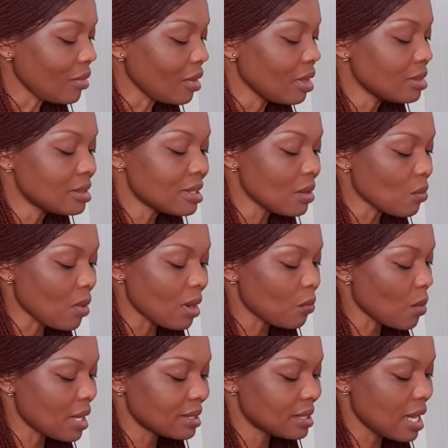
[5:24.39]
it's
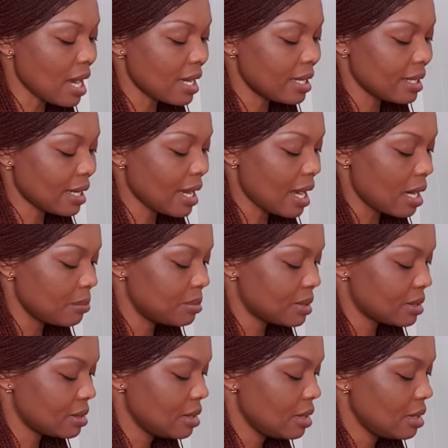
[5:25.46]
quite high in
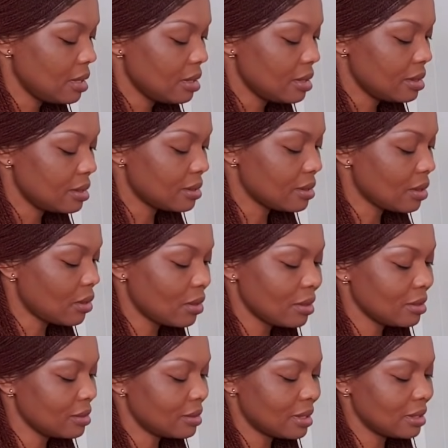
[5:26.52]
carbs. It's
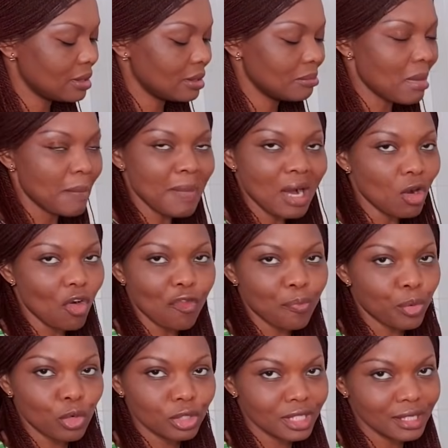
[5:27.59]
not the mama of
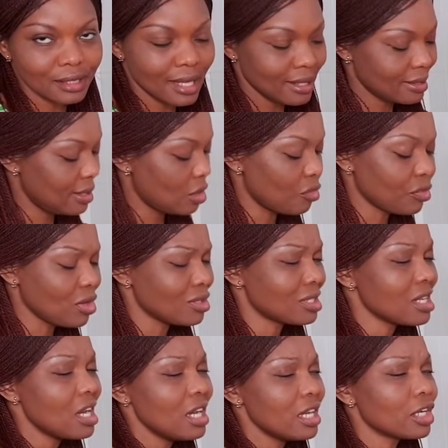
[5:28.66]
protein that they, of
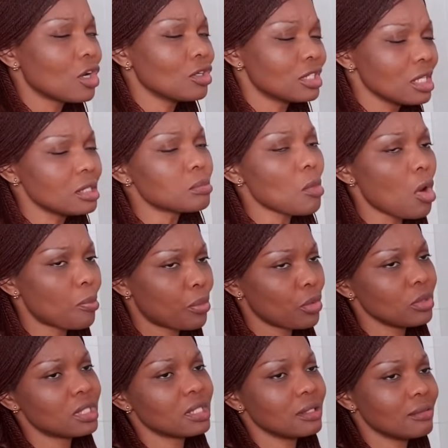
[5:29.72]
course, it contains more
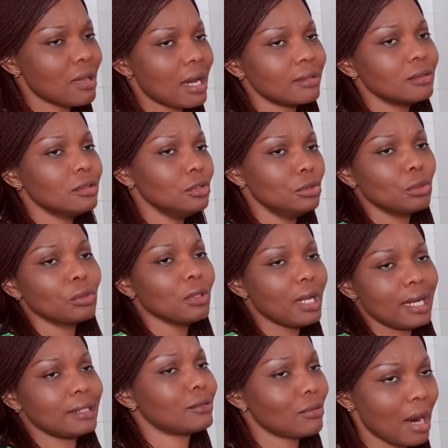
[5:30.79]
protein than, you know,
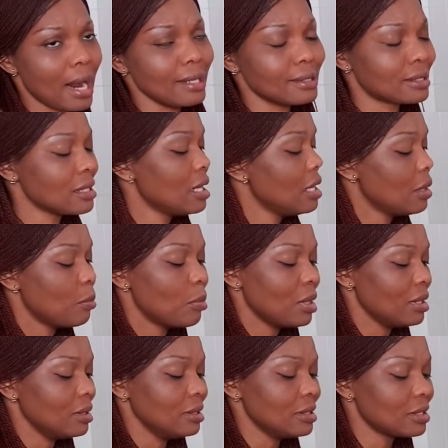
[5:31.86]
like rice.
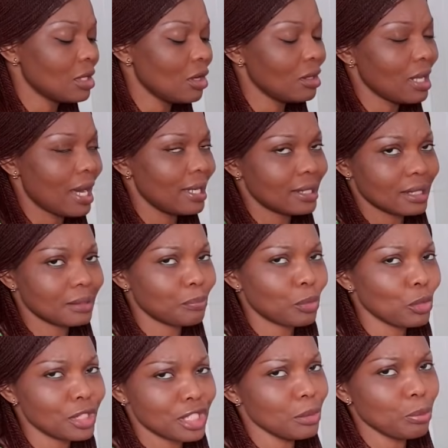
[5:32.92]
But it's not like
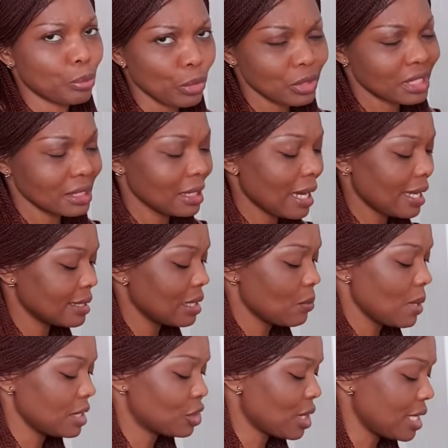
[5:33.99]
protein like they
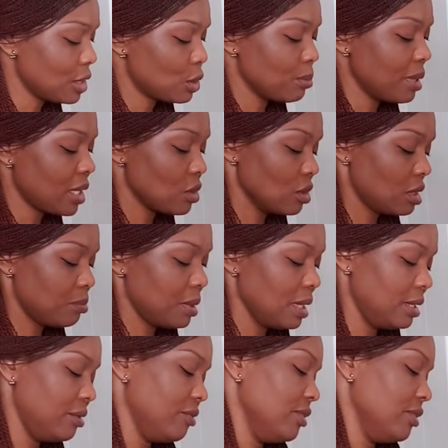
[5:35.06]
were trying to make us believe.